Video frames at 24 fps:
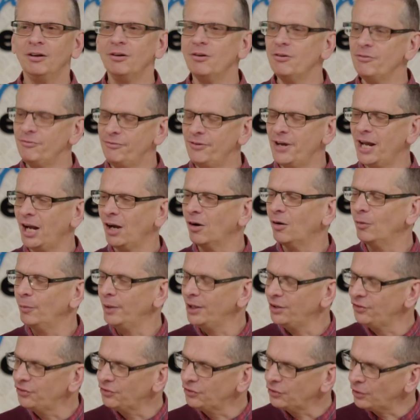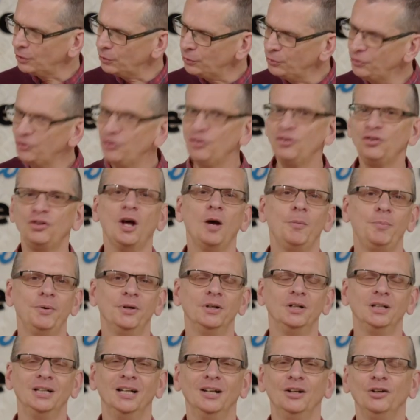Pharaoh is so
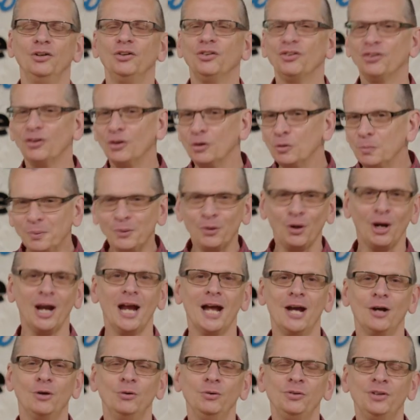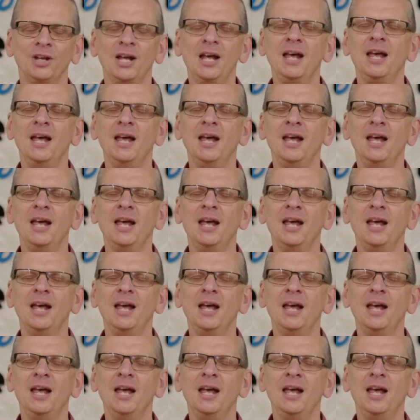stubborn and so proud